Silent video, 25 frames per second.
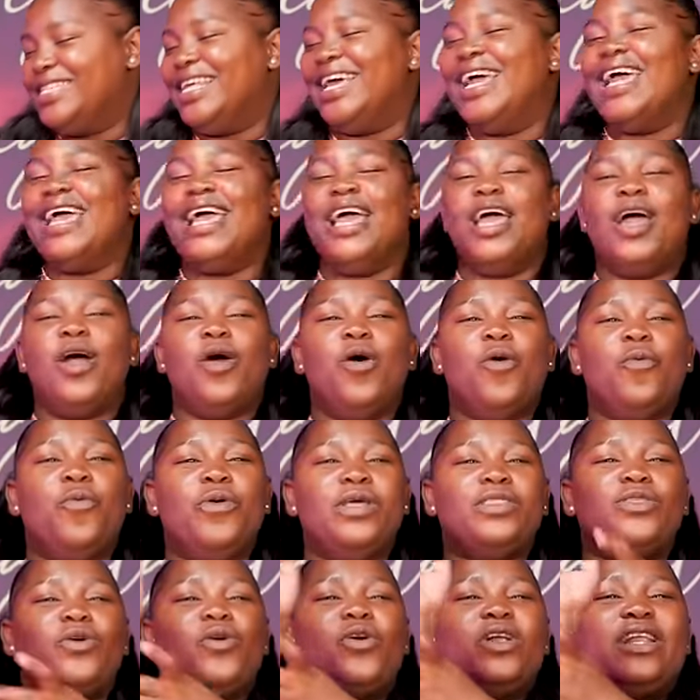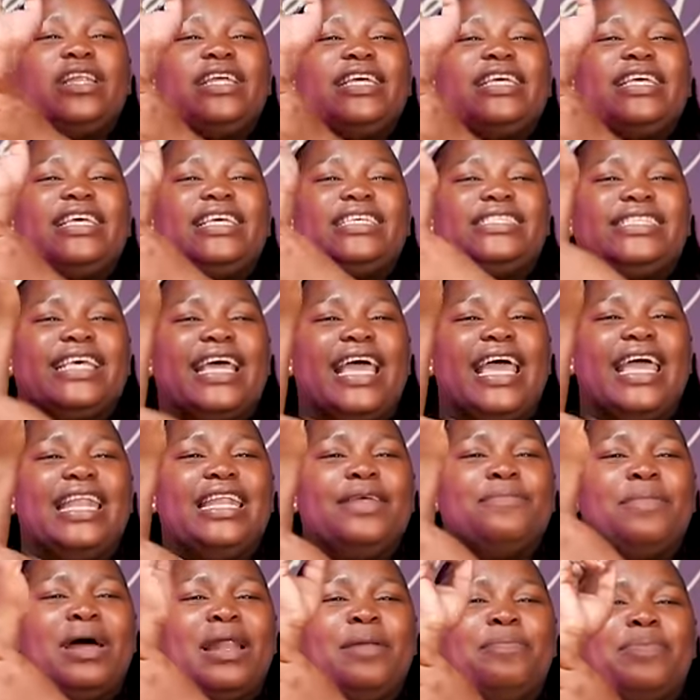there with all his
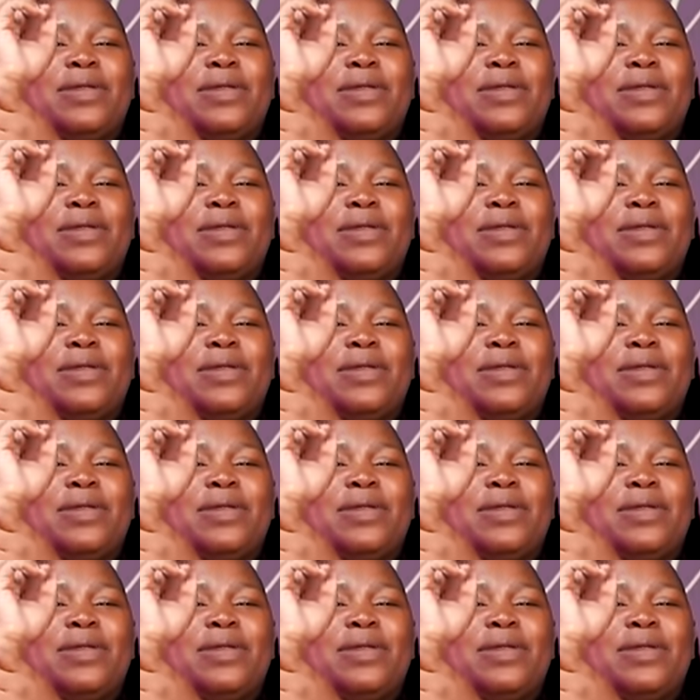animal